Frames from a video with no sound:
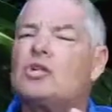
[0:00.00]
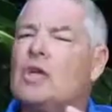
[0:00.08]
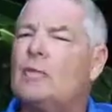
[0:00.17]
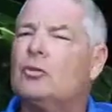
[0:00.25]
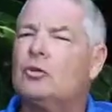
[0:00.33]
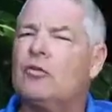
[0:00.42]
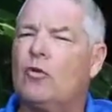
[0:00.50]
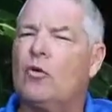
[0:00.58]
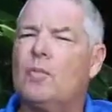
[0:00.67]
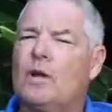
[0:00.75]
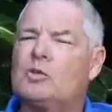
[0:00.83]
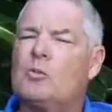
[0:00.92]
able to throw
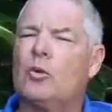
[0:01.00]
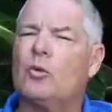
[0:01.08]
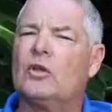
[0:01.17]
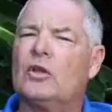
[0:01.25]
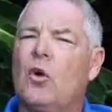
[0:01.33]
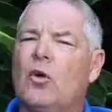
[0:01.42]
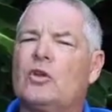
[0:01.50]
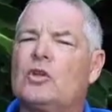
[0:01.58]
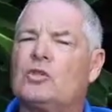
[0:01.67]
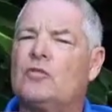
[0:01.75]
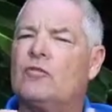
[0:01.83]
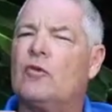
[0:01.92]
a baseball really hard
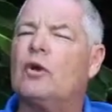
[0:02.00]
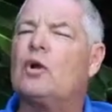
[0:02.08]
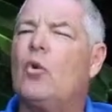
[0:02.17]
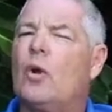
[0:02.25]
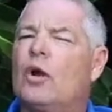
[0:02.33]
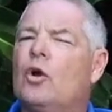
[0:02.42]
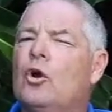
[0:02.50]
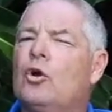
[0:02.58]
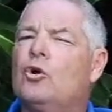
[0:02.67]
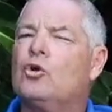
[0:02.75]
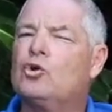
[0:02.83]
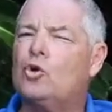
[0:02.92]
is very quick
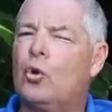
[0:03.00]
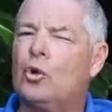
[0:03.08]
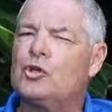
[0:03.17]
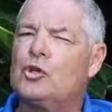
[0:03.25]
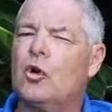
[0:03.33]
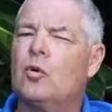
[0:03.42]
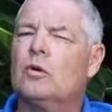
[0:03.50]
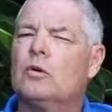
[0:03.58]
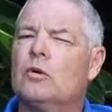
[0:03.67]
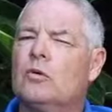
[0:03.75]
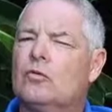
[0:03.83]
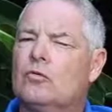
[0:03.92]
torso
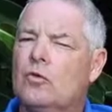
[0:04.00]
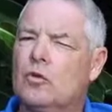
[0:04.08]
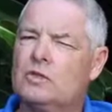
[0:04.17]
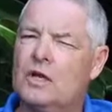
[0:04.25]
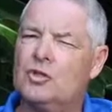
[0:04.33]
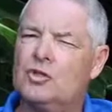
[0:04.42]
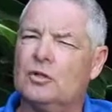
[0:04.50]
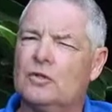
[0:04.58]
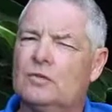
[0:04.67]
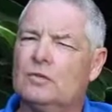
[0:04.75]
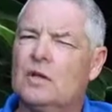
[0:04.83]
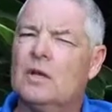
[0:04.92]
rotation.
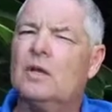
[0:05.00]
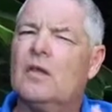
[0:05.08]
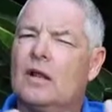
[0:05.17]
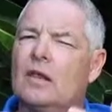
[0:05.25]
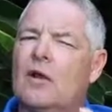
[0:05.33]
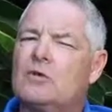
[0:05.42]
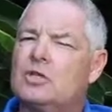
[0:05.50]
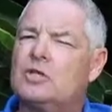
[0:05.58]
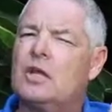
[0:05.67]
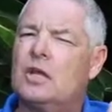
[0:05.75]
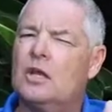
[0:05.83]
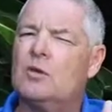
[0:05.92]
That allows us
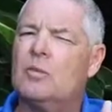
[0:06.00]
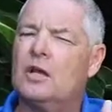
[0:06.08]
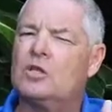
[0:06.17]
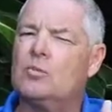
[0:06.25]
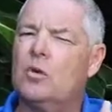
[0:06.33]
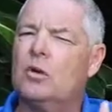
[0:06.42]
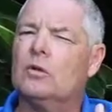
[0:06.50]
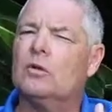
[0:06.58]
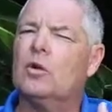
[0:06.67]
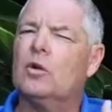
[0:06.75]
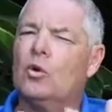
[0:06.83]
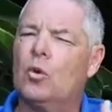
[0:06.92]
to hit a baseball
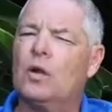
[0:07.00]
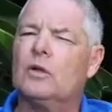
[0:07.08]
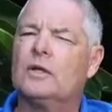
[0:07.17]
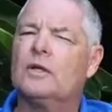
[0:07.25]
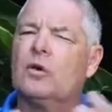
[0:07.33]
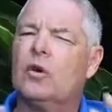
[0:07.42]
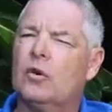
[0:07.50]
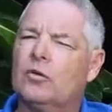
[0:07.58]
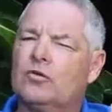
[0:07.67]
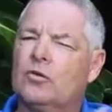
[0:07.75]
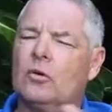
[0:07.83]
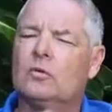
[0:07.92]
quickly
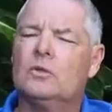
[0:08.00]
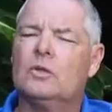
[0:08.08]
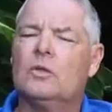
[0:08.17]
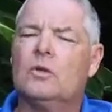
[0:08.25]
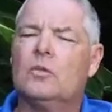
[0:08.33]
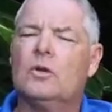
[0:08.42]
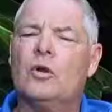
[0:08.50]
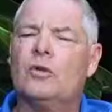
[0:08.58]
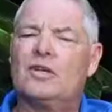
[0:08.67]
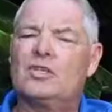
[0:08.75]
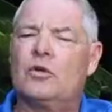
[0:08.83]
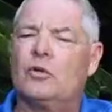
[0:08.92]
also. We don't
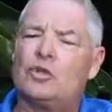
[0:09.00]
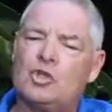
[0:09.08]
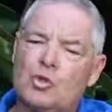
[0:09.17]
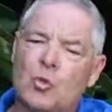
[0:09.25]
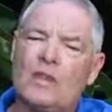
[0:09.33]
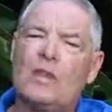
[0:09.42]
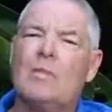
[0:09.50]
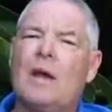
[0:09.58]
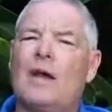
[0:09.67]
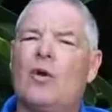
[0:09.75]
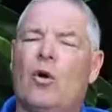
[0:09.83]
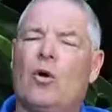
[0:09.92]
necessarily swing the
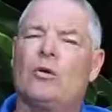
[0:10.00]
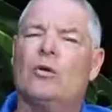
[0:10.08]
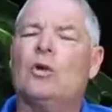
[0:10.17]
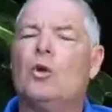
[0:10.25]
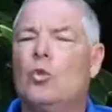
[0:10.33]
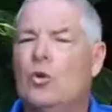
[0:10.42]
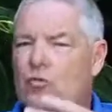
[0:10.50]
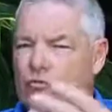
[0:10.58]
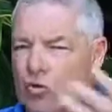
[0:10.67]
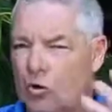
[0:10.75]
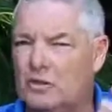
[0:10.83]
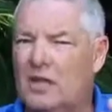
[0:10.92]
bat hard, we
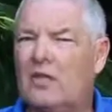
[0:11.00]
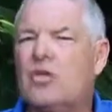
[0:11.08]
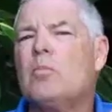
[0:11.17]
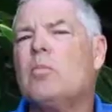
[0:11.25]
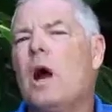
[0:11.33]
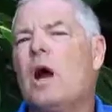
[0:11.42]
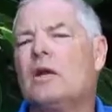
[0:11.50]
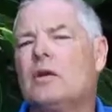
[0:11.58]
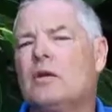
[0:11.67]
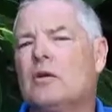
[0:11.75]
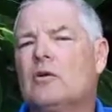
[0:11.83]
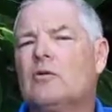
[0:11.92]
rotate the body
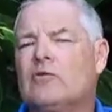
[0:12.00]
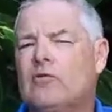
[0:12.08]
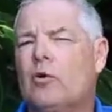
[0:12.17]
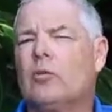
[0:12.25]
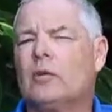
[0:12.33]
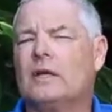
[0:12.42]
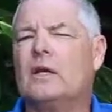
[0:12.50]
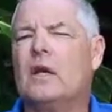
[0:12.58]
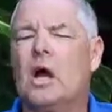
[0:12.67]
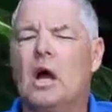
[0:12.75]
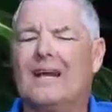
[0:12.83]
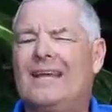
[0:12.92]
firmly
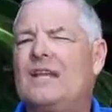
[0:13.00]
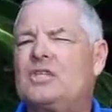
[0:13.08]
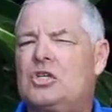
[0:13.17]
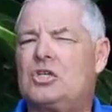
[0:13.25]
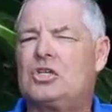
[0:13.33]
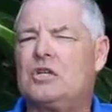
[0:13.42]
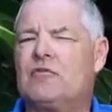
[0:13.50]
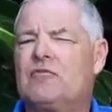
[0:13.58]
against the stiff